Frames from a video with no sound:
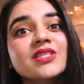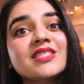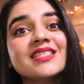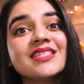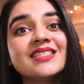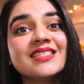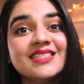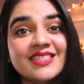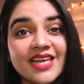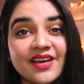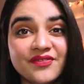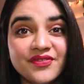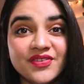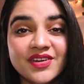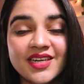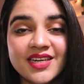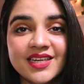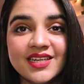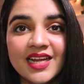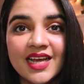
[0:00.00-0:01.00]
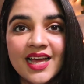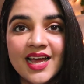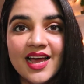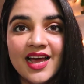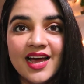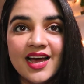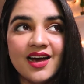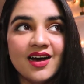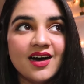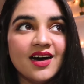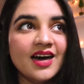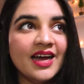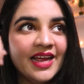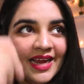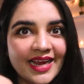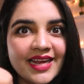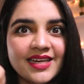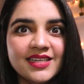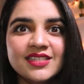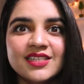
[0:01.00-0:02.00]
it's a definite
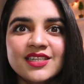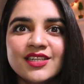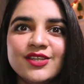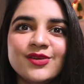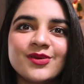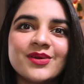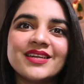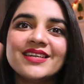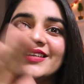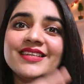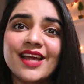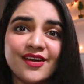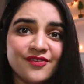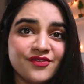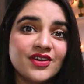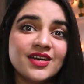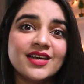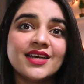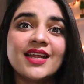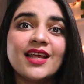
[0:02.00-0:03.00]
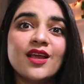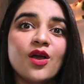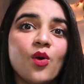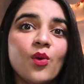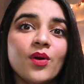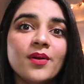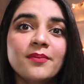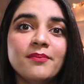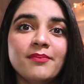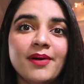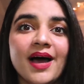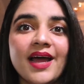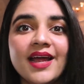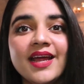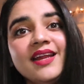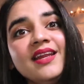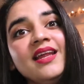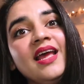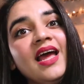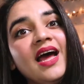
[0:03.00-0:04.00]
hit. You can definitely go and buy
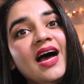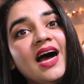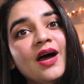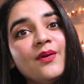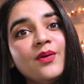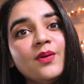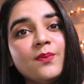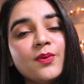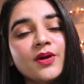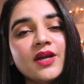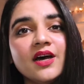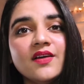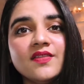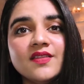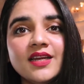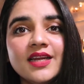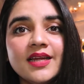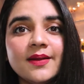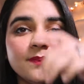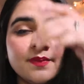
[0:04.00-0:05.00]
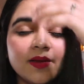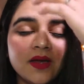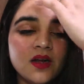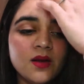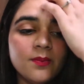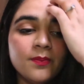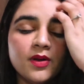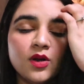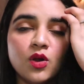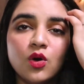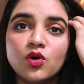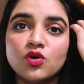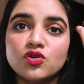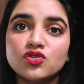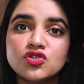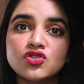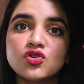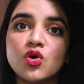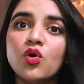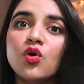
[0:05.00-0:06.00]
it. I will put down the link below,
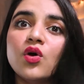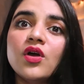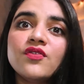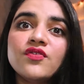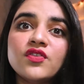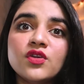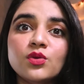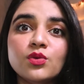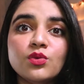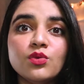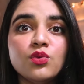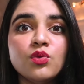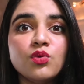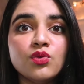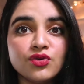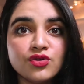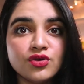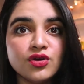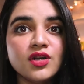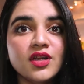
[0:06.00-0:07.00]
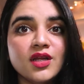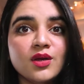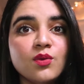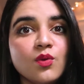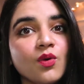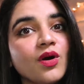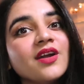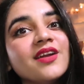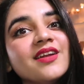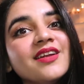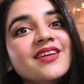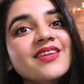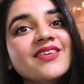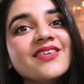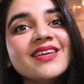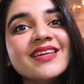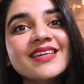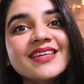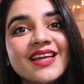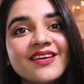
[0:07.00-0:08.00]
so if you really want it, you
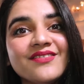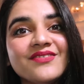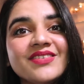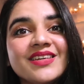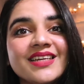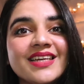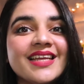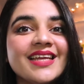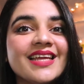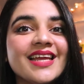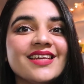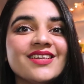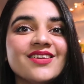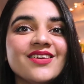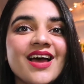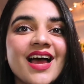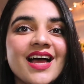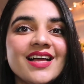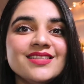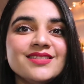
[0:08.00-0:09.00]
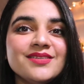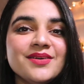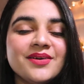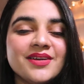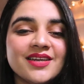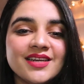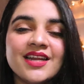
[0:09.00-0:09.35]
can definitely get your hands on